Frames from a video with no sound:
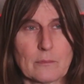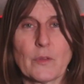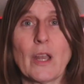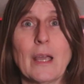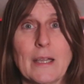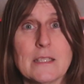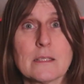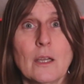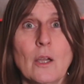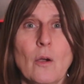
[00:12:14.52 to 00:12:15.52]
light,
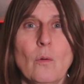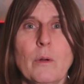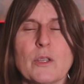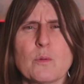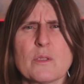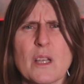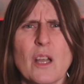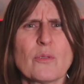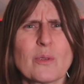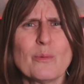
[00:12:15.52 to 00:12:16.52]
which was
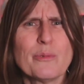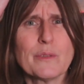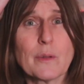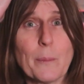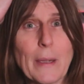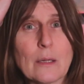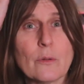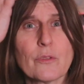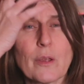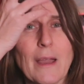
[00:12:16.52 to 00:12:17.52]

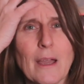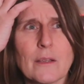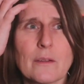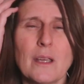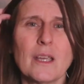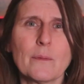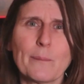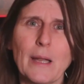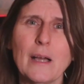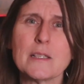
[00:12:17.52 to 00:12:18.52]
£150, and it
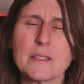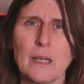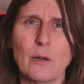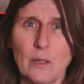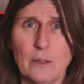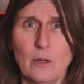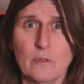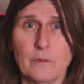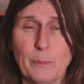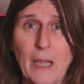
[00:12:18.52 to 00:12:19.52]
blasts out a lot
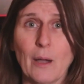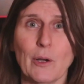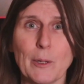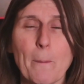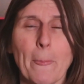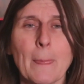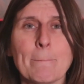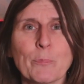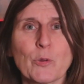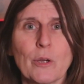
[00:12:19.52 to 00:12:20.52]
of power.
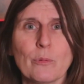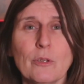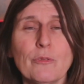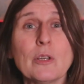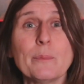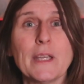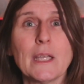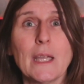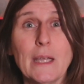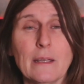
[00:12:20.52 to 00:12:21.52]
Currently
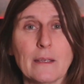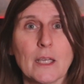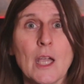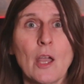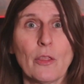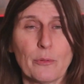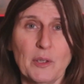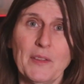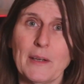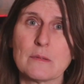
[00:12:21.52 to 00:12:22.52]
filming in
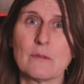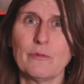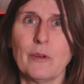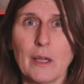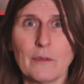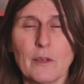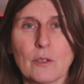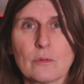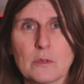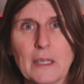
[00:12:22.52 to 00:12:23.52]

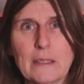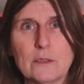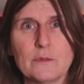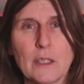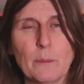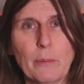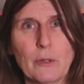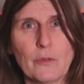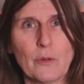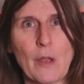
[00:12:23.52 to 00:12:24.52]
3500 Kelvin,
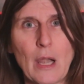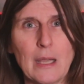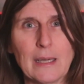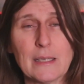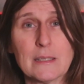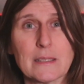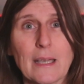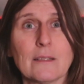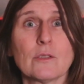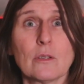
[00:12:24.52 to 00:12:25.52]
both on the light
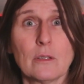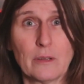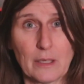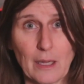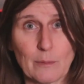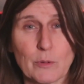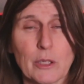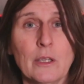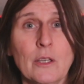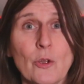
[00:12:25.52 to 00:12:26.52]
and on the camera.
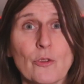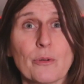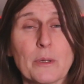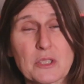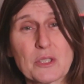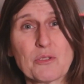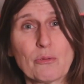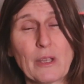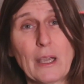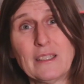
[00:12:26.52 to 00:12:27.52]
So I just thought
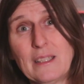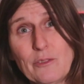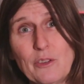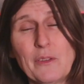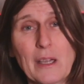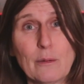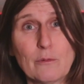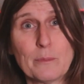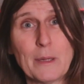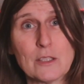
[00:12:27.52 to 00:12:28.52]
that I'd give you that
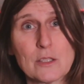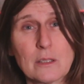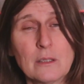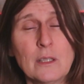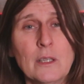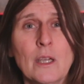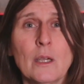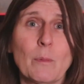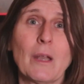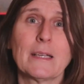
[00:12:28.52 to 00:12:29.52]
information.
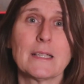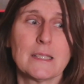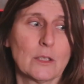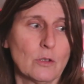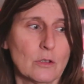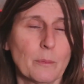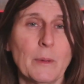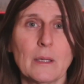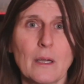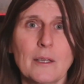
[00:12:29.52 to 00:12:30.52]
But like I said, hook
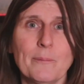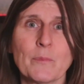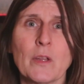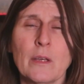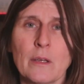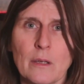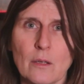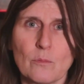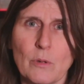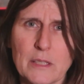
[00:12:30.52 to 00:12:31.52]
me,
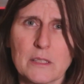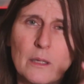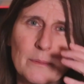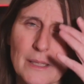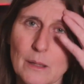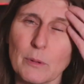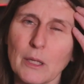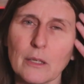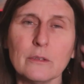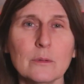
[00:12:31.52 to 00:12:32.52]
write a comment down
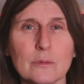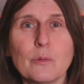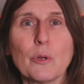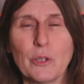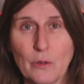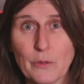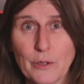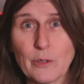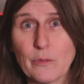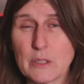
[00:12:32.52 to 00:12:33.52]
below of what you
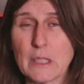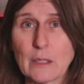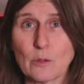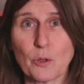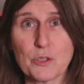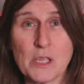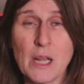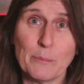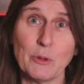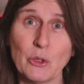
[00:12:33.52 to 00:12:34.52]
think of the technology.
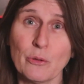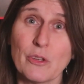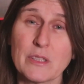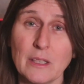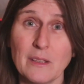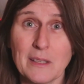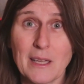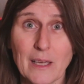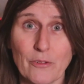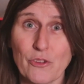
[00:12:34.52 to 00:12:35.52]
Let me know if there's anything
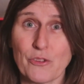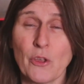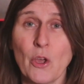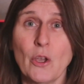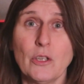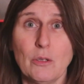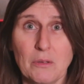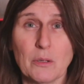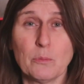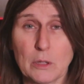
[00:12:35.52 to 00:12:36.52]
else
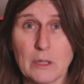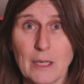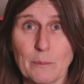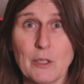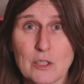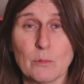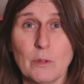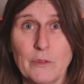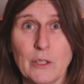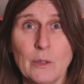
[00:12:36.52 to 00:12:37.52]
you would like me to
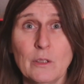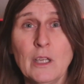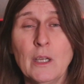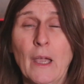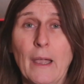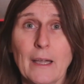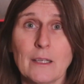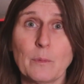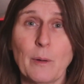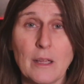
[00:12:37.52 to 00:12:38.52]
review.
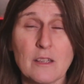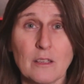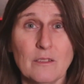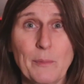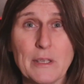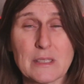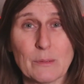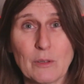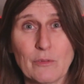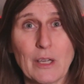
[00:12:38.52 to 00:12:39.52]
And please give me
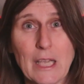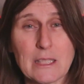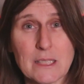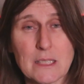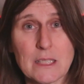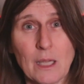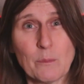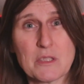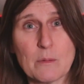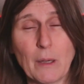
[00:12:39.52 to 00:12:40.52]
some advice and
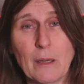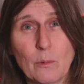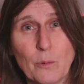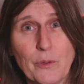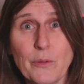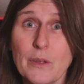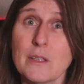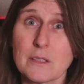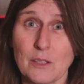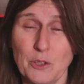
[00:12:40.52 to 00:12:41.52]
tips about the
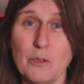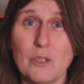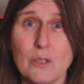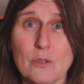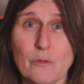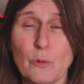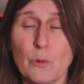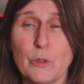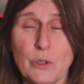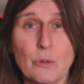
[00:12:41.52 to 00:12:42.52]
things that you use
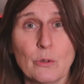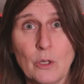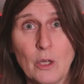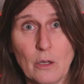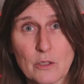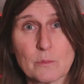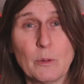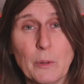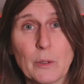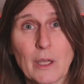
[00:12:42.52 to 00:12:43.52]
for your Osmo
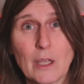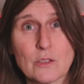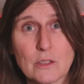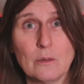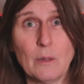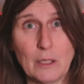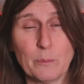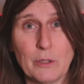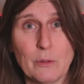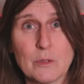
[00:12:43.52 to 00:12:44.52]
Pocket to
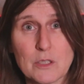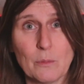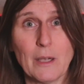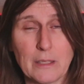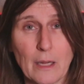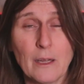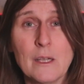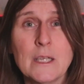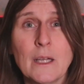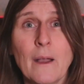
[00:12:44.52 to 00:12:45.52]
help you to edit.
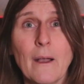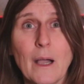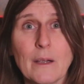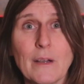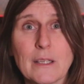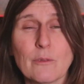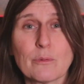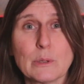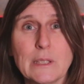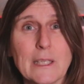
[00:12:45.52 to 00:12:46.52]
I've had it
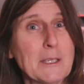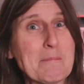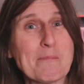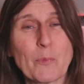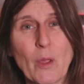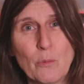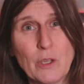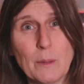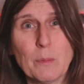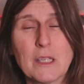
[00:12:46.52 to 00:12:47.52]
for a year. I'm
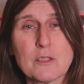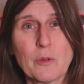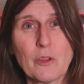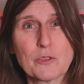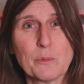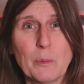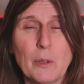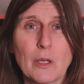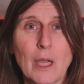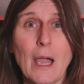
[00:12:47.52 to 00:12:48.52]
really pleased with the Osmo
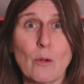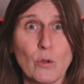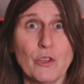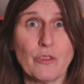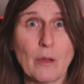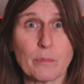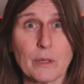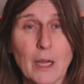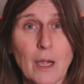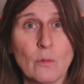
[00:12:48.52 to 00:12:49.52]
Pocket. I wish they'd
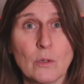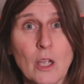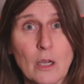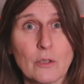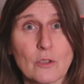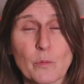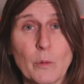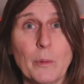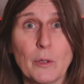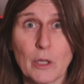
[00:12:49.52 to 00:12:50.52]
bring out an
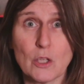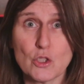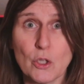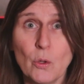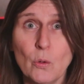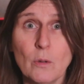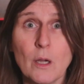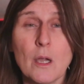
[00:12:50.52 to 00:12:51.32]
Osmo Pocket 2.